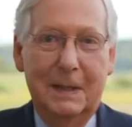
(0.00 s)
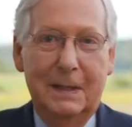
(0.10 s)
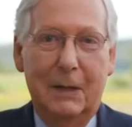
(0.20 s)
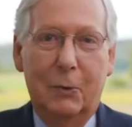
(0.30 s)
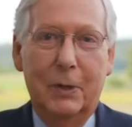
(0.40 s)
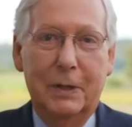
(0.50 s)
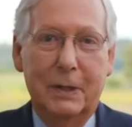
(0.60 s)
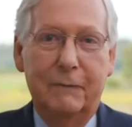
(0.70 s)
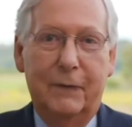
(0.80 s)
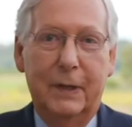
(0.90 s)
They want to
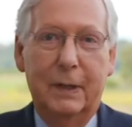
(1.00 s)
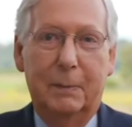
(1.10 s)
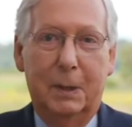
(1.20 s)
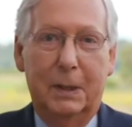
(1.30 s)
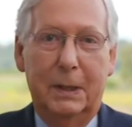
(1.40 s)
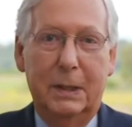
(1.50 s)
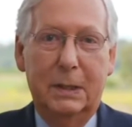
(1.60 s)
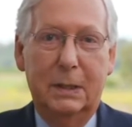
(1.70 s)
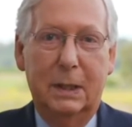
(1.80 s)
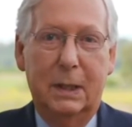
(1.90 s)
defund the
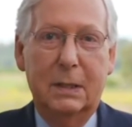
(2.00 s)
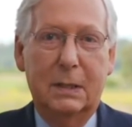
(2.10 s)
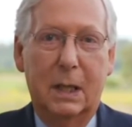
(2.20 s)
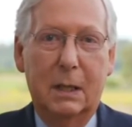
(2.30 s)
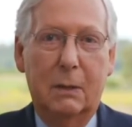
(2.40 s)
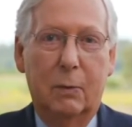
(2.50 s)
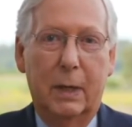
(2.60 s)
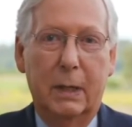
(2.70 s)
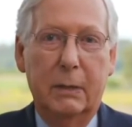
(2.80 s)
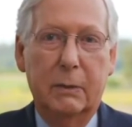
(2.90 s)
police and take
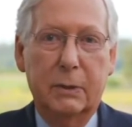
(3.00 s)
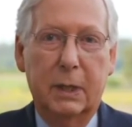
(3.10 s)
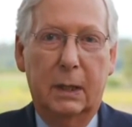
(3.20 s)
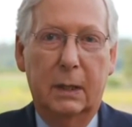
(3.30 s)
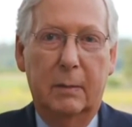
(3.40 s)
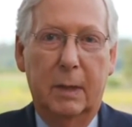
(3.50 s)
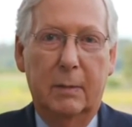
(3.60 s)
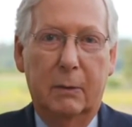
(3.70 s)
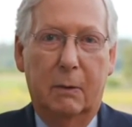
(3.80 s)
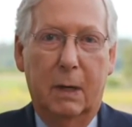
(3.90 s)
away your Second
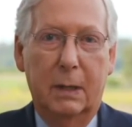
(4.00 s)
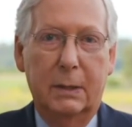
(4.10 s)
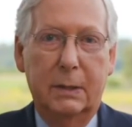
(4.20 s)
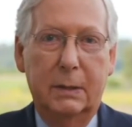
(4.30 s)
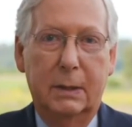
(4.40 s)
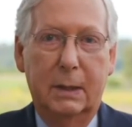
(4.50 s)
Amendment rights.